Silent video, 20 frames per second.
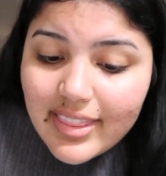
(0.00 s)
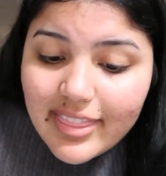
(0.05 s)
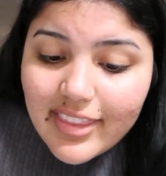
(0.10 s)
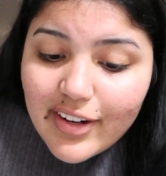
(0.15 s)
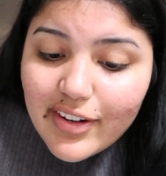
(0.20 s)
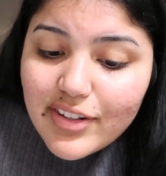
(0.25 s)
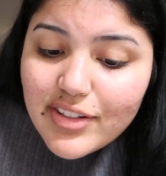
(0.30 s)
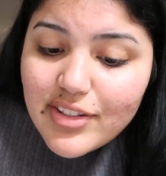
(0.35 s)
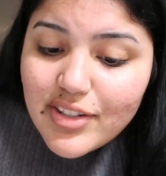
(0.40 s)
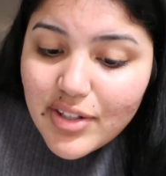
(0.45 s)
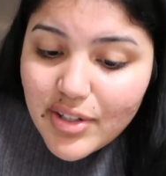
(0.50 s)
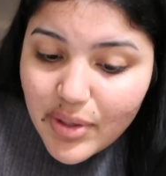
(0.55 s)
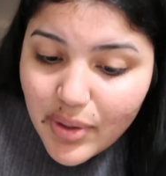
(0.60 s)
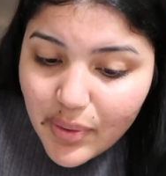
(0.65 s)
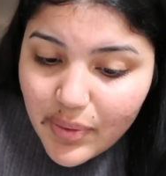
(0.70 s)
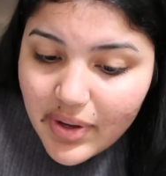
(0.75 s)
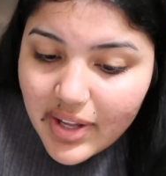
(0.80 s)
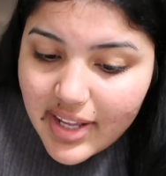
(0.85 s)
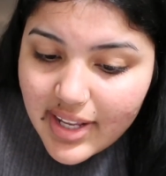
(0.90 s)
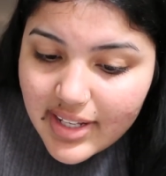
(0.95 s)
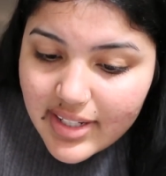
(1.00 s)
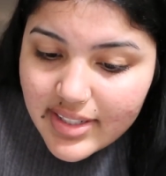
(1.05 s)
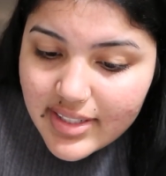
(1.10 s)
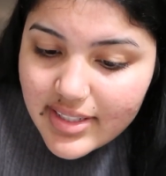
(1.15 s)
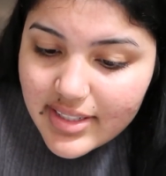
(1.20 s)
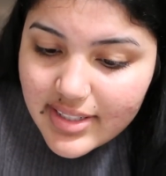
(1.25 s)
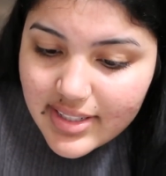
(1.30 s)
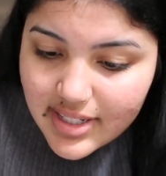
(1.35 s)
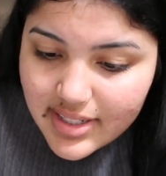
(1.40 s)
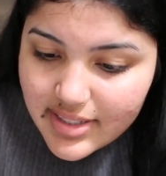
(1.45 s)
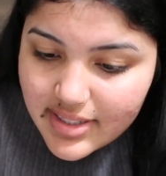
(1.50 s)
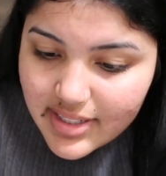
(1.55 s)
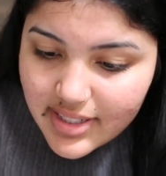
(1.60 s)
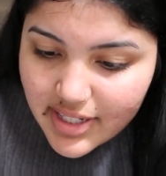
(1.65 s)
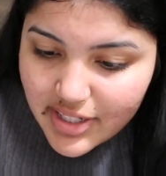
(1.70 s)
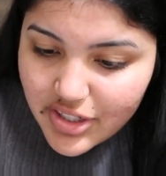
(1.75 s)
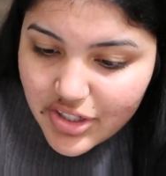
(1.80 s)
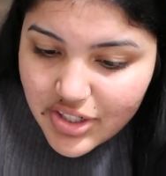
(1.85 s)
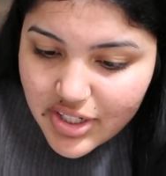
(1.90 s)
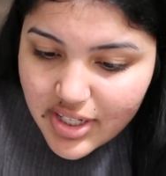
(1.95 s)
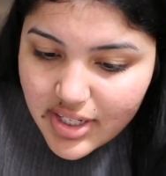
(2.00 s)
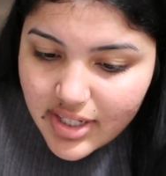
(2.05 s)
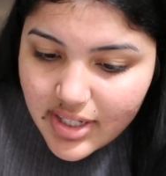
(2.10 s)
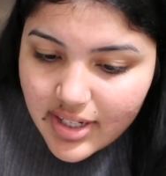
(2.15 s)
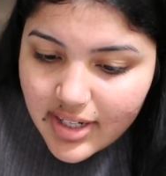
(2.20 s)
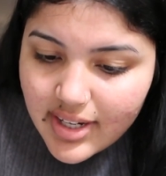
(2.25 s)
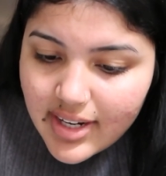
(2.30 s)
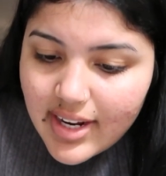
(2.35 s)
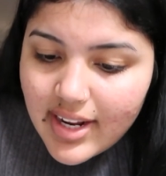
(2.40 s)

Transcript: There is no end destination.